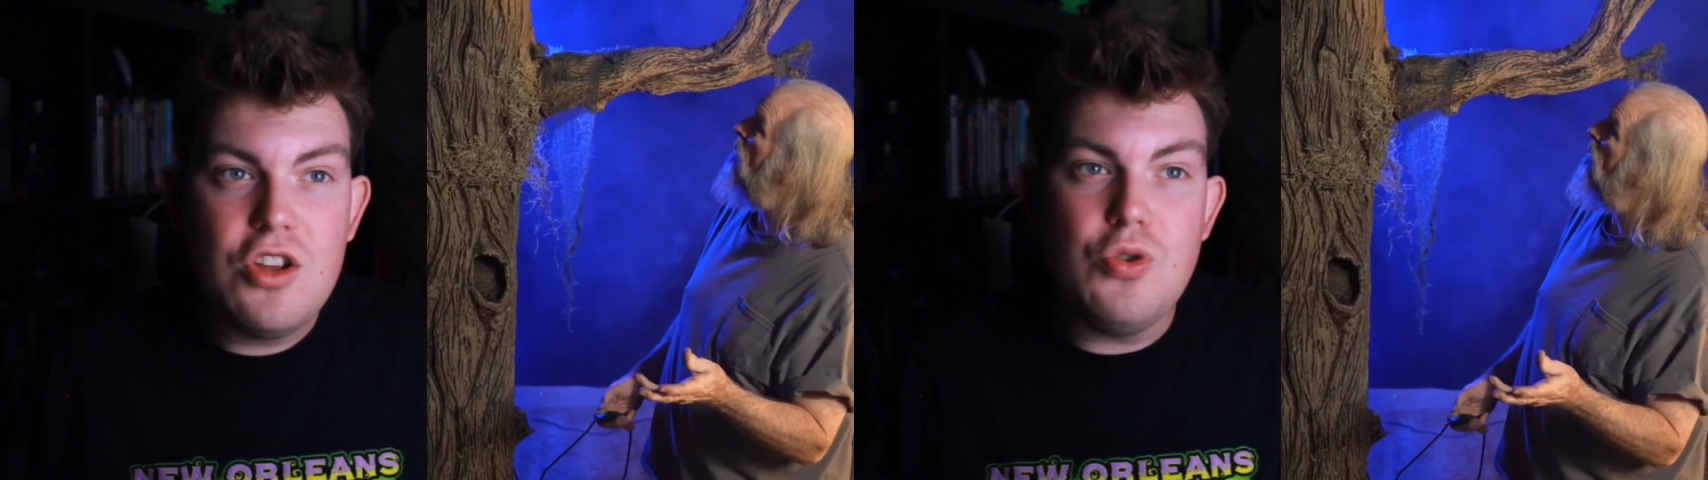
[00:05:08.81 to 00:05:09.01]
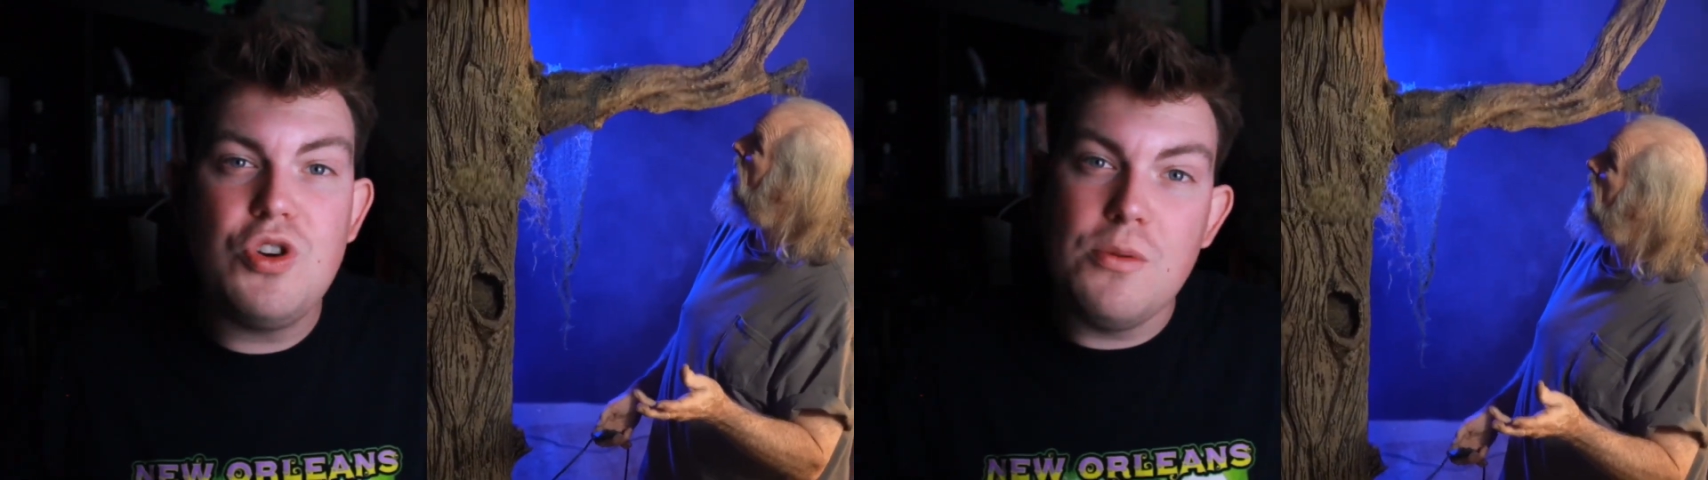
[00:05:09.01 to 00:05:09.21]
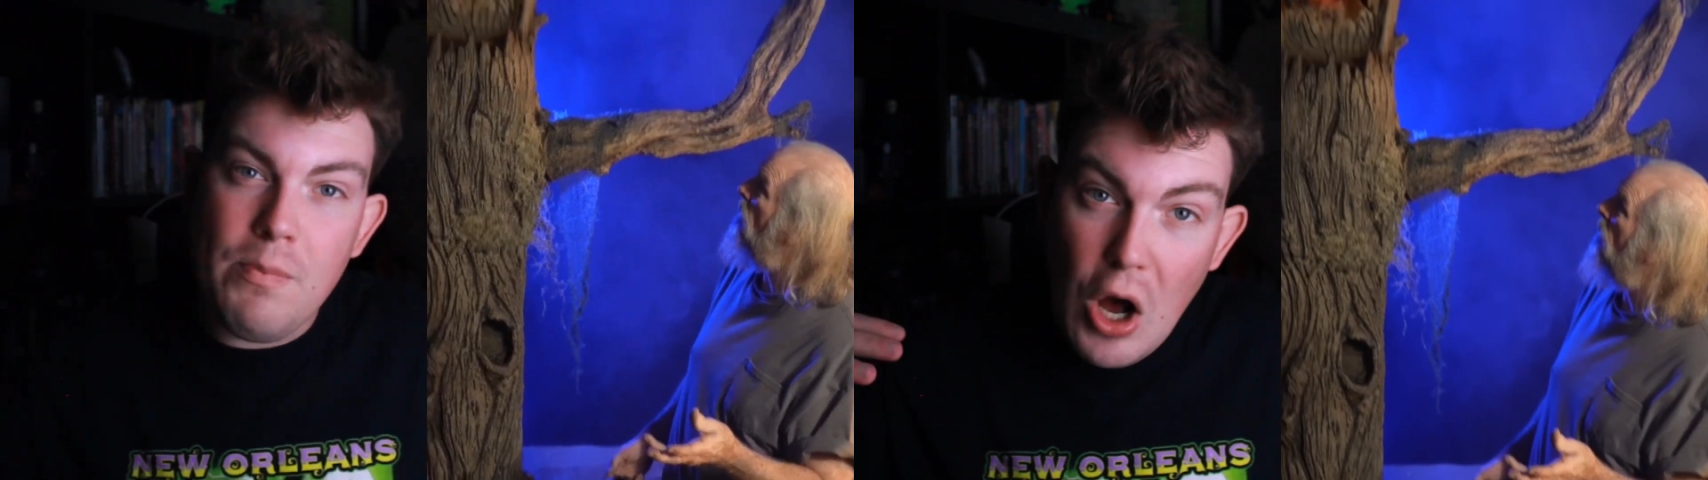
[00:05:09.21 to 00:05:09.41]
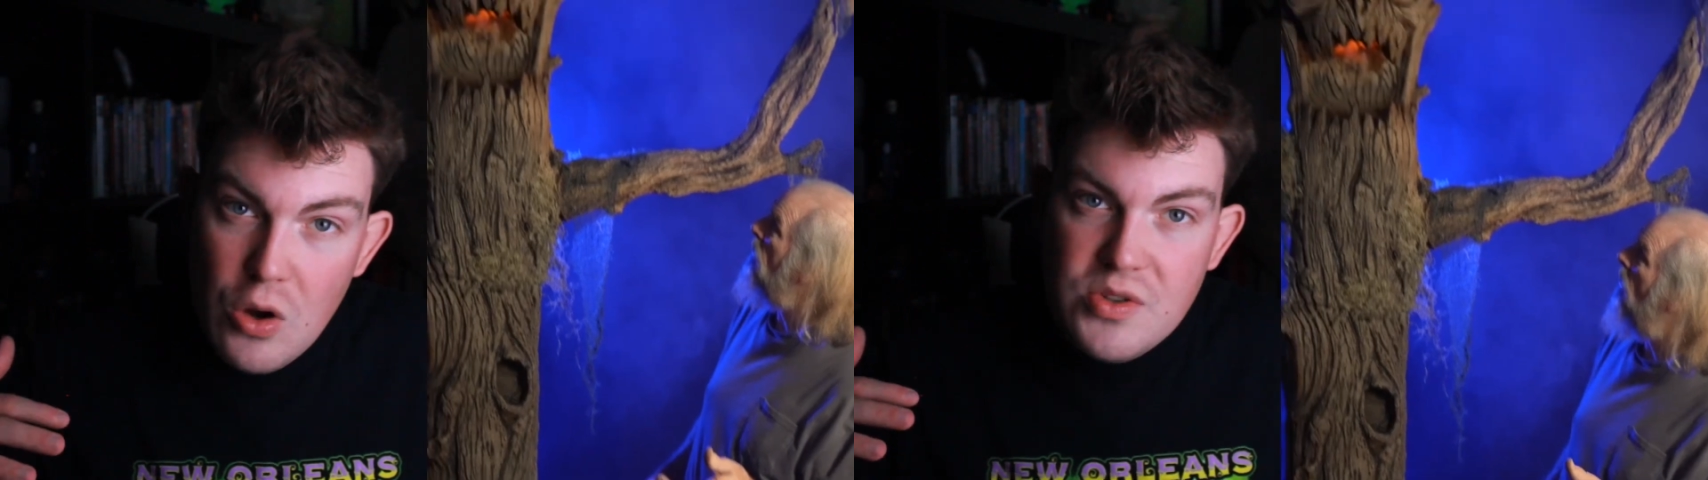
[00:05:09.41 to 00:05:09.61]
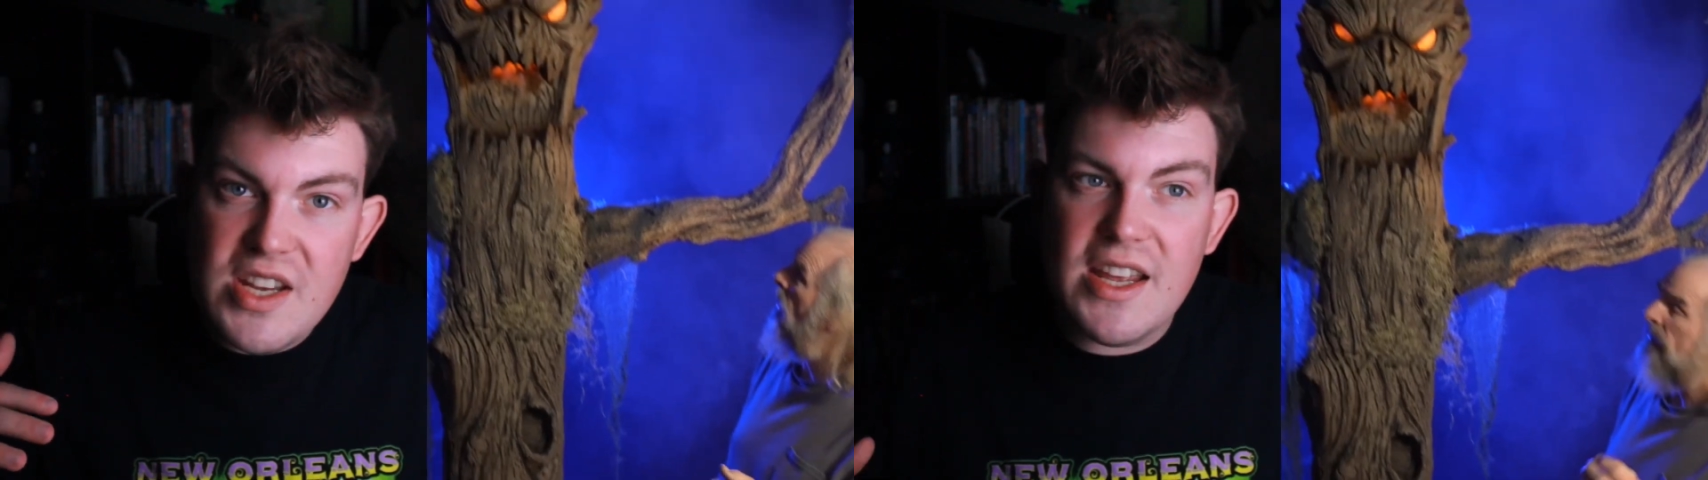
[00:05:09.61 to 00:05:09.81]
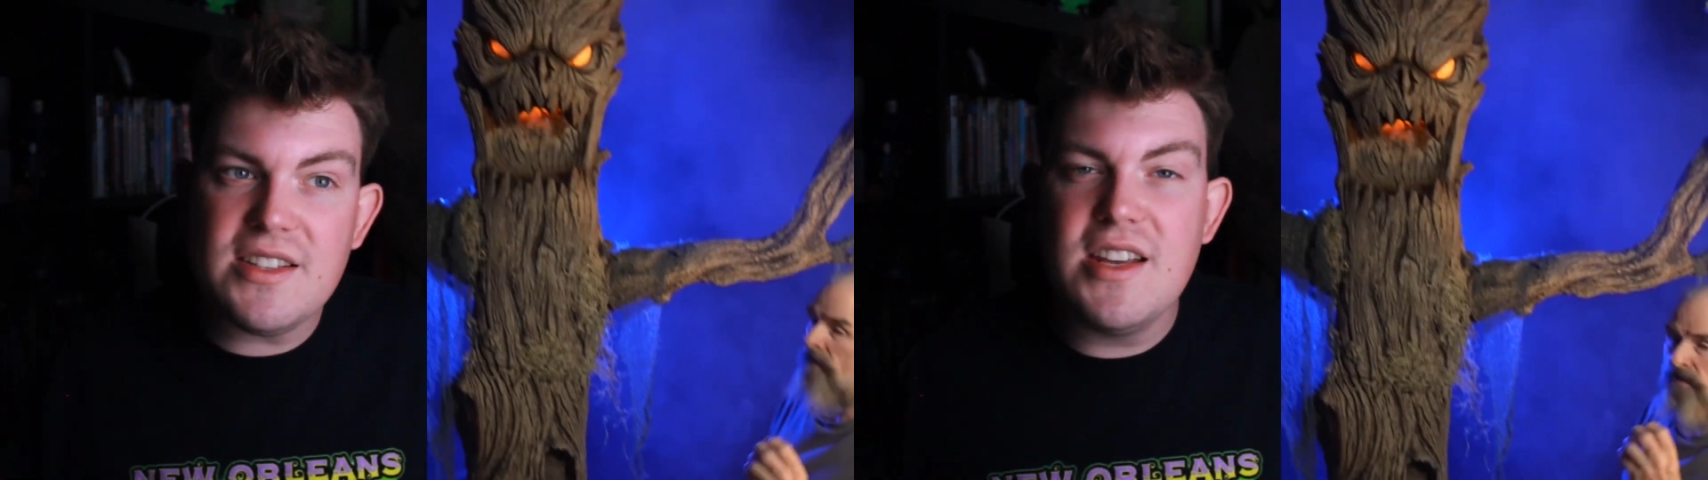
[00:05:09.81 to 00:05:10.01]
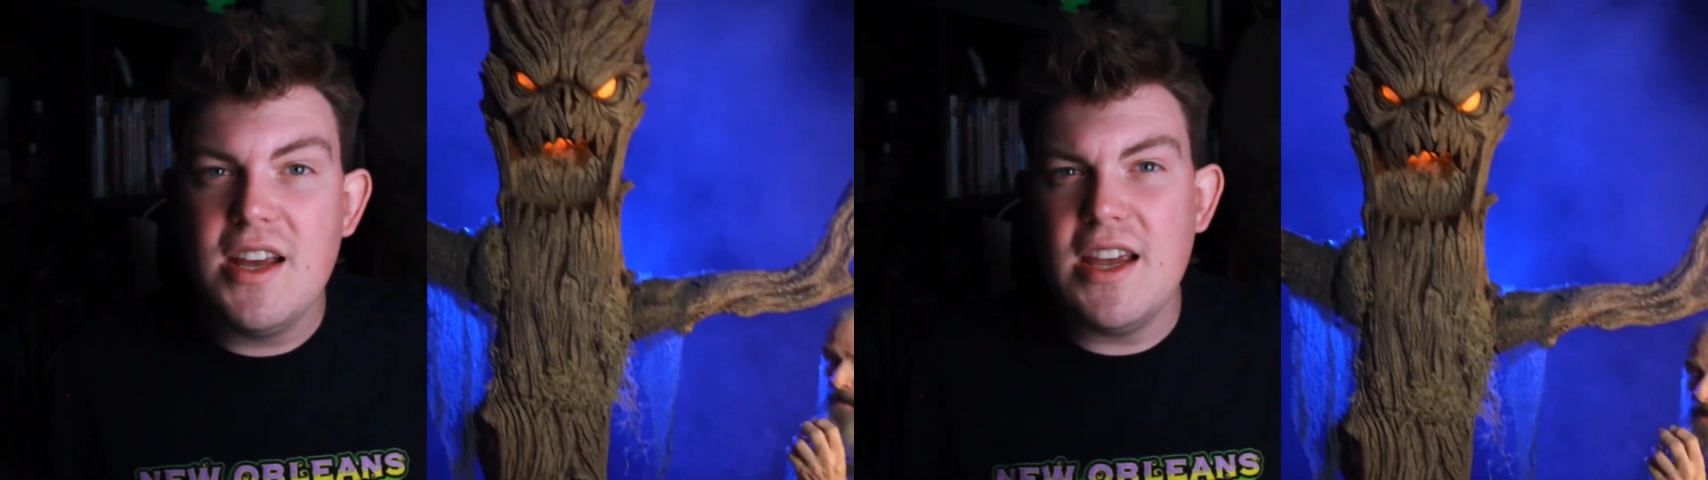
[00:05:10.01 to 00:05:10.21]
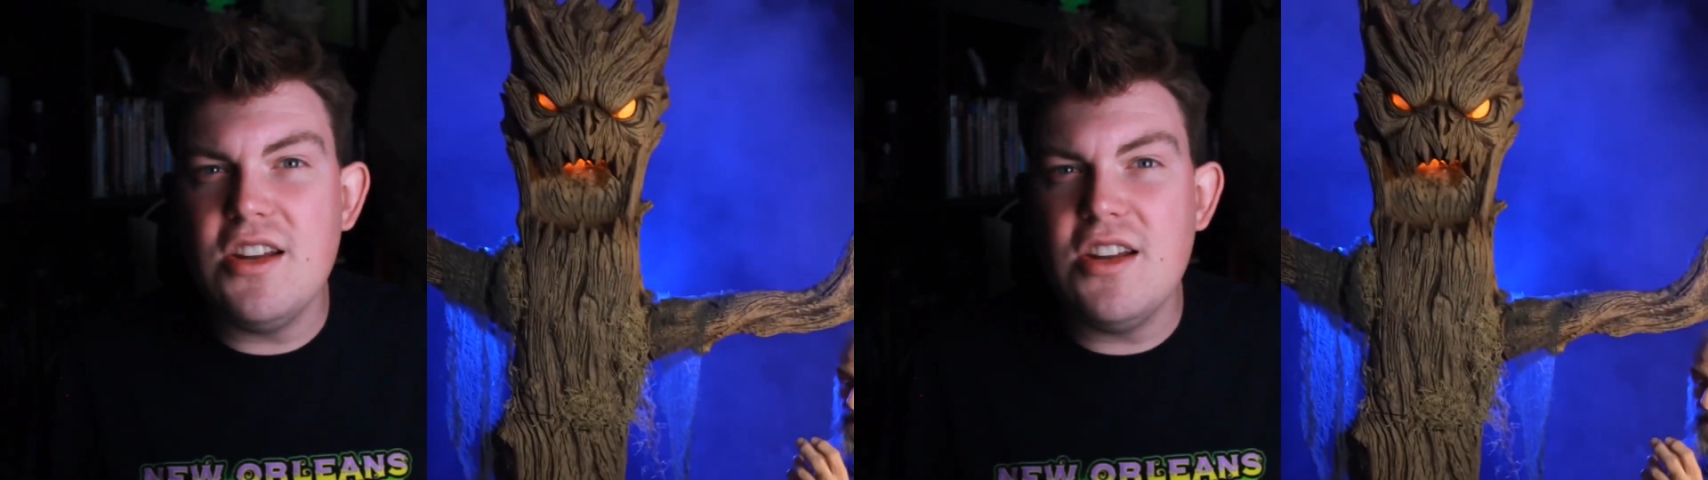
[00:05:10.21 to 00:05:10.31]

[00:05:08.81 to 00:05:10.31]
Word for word: You can pose it.